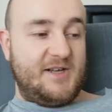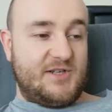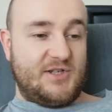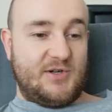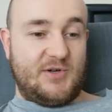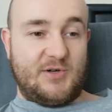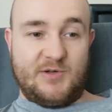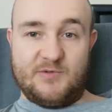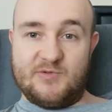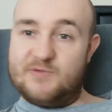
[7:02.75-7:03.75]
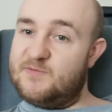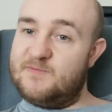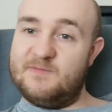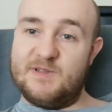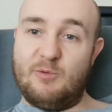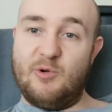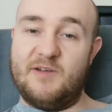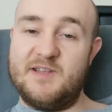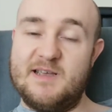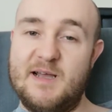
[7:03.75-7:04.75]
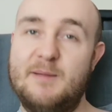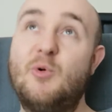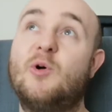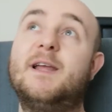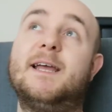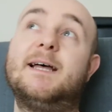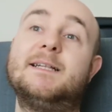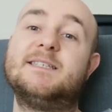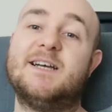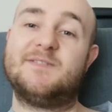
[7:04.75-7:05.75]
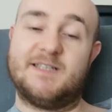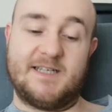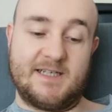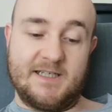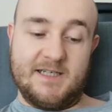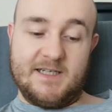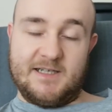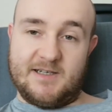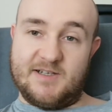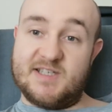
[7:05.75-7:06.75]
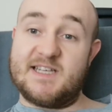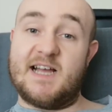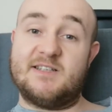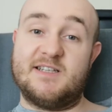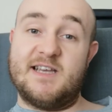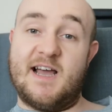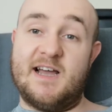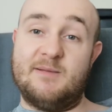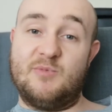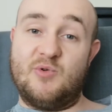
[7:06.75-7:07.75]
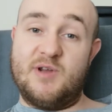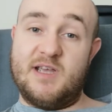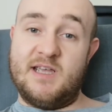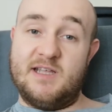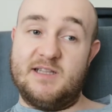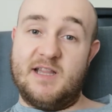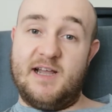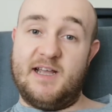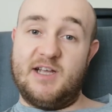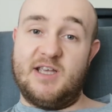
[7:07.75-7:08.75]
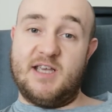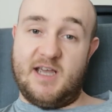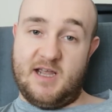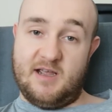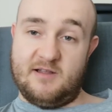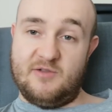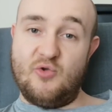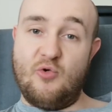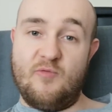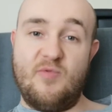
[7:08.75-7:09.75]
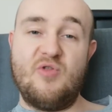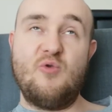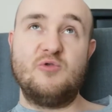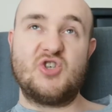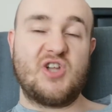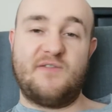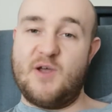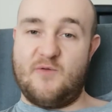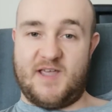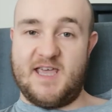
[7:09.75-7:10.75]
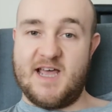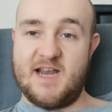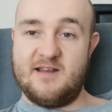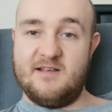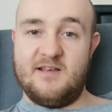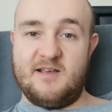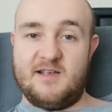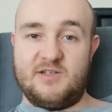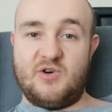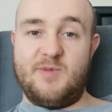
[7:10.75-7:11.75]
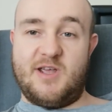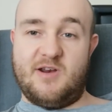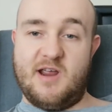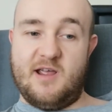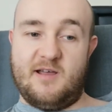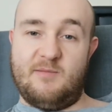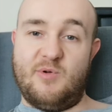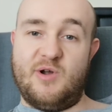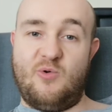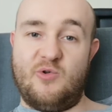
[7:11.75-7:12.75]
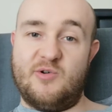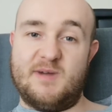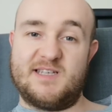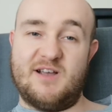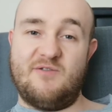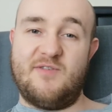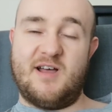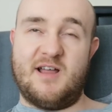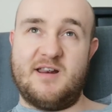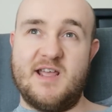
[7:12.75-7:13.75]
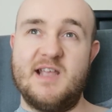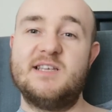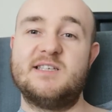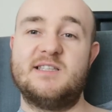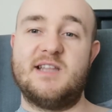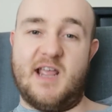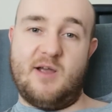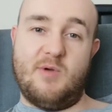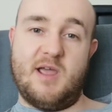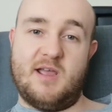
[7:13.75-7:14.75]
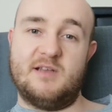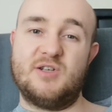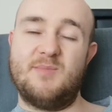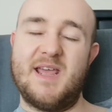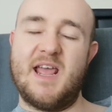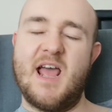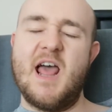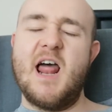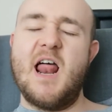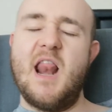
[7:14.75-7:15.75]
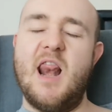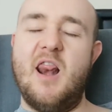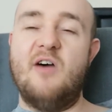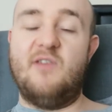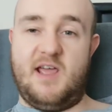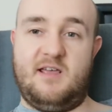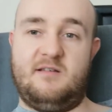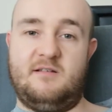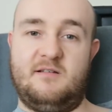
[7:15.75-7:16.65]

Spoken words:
So I won't have to eat any more cans after that. On Saturday, I am going to eat like king. No stuff out of a can. It's going to be great. I'm going to order myself a nice takeaway, and it's going to be lovely.